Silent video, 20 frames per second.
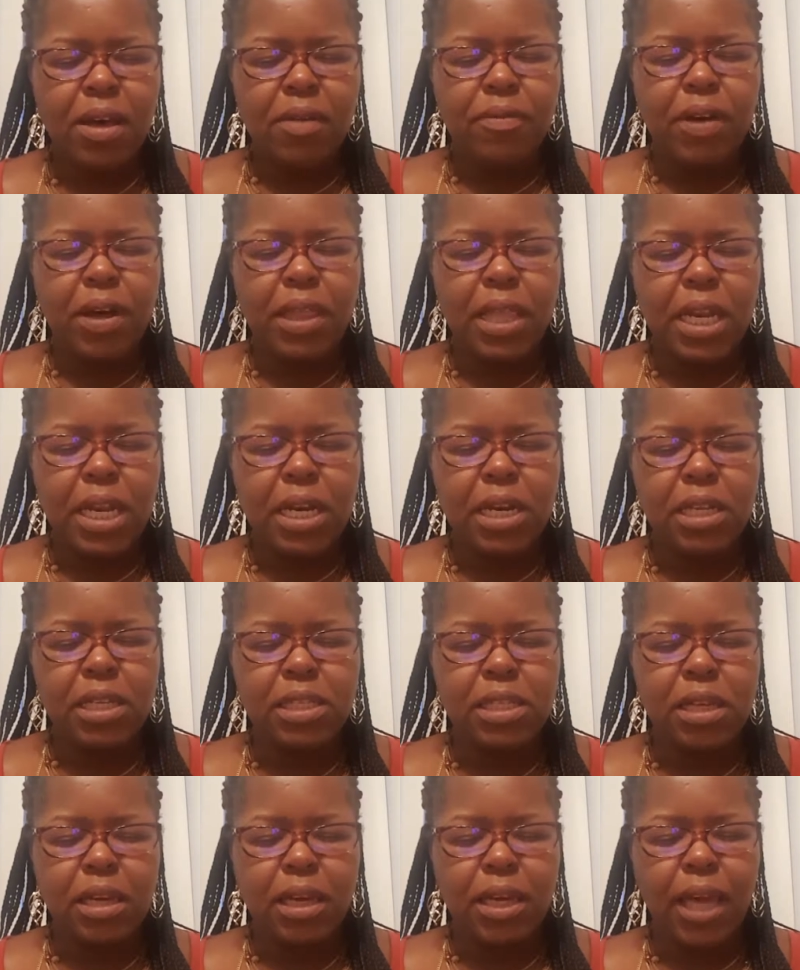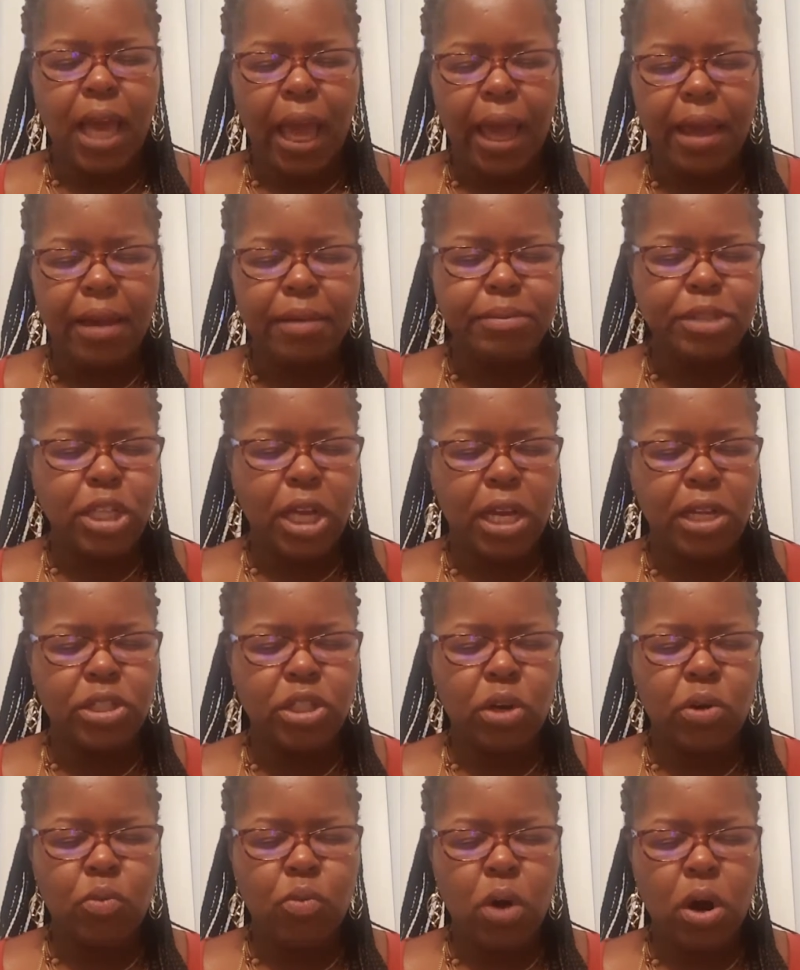Father, that it is a game
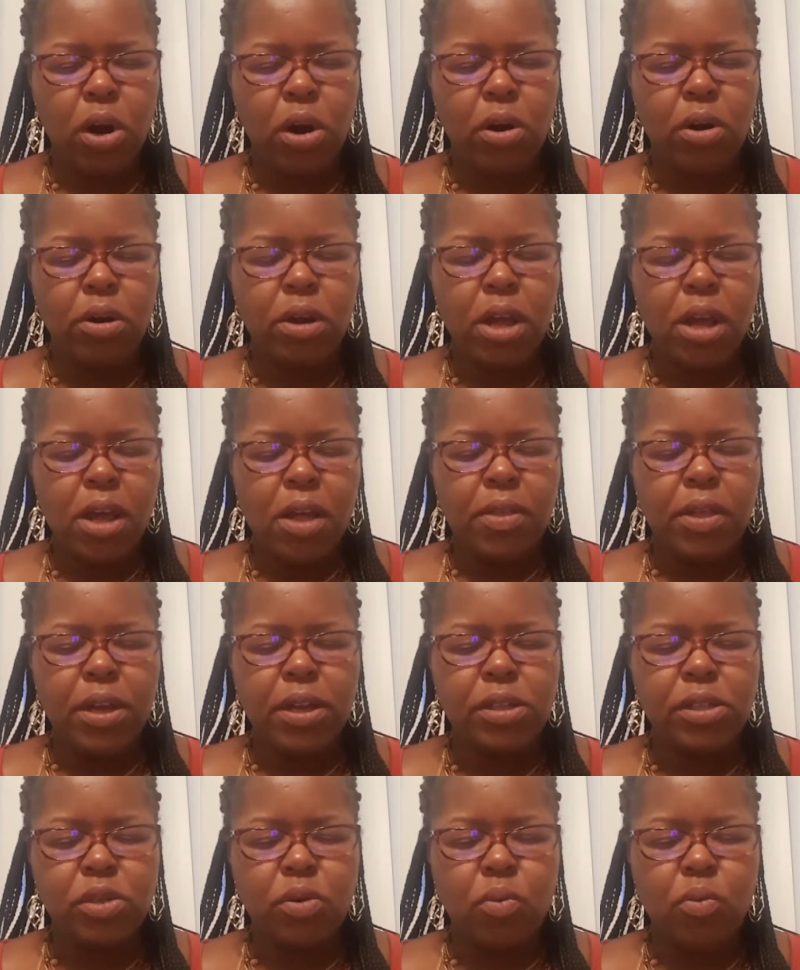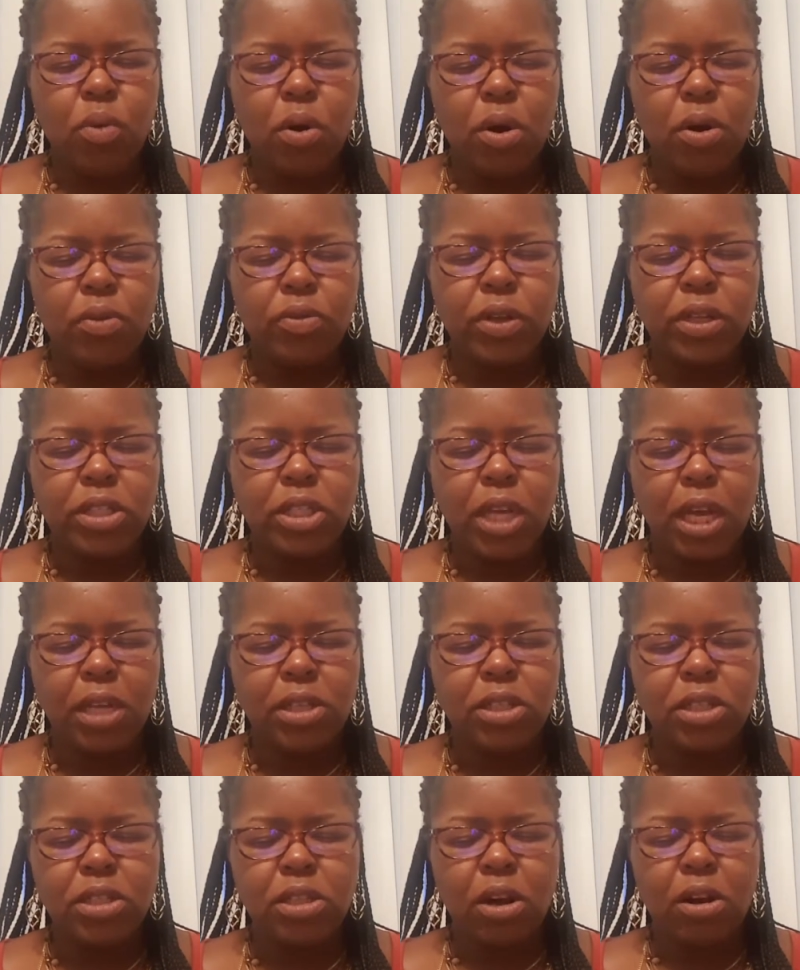changing word, that is a word that
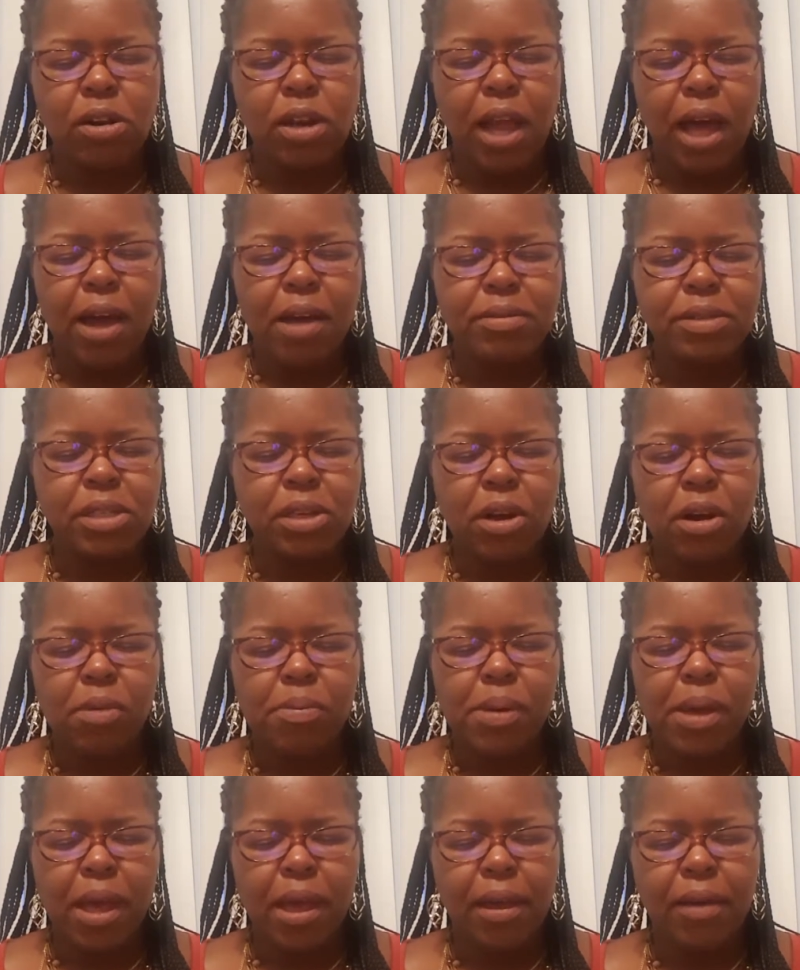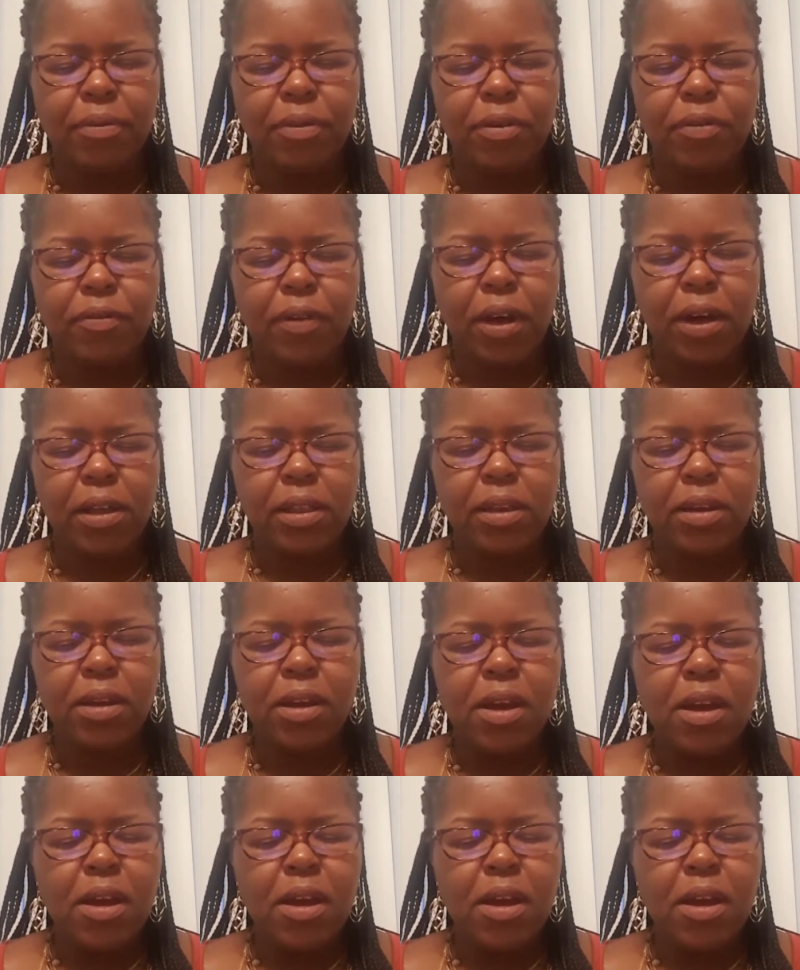changes our lives and our behavior, Father.